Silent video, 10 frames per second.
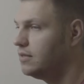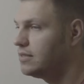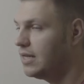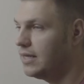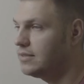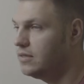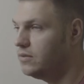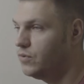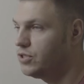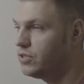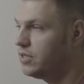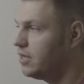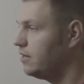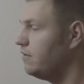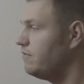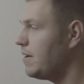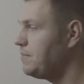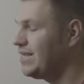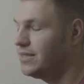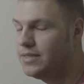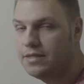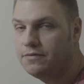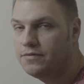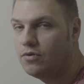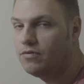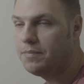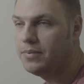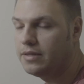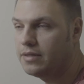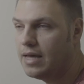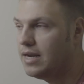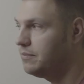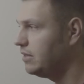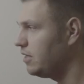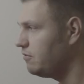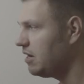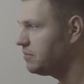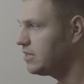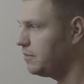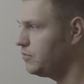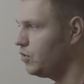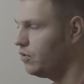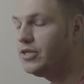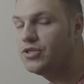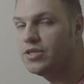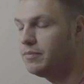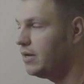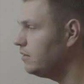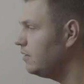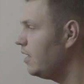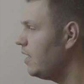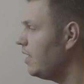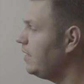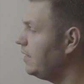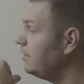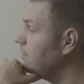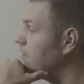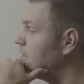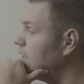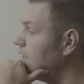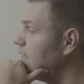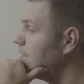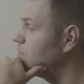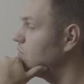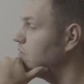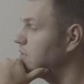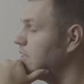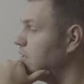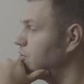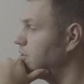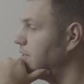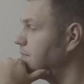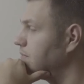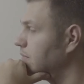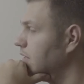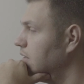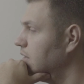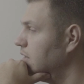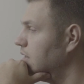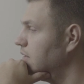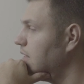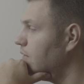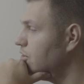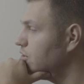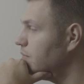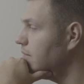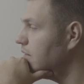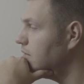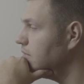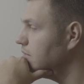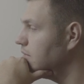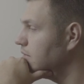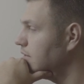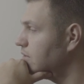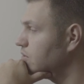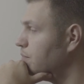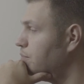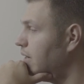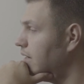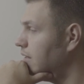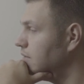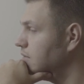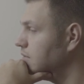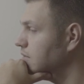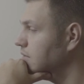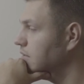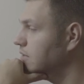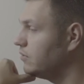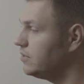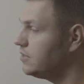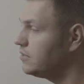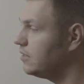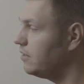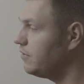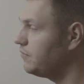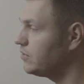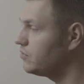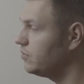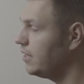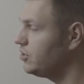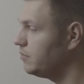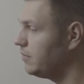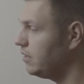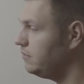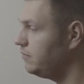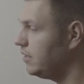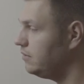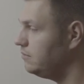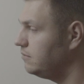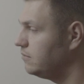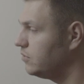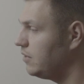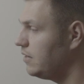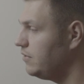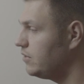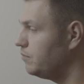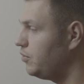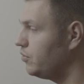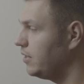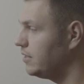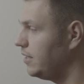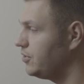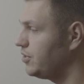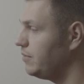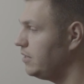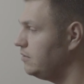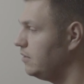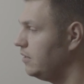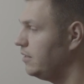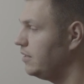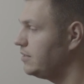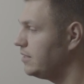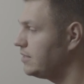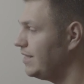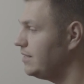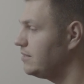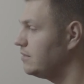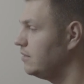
selector, which is the wrapping div or wrapping element that wraps up your HTML, and a link to your style sheet. Now HTML gets compiled. So this is a reference to the HTML file. So every component has an HTML, a CSS,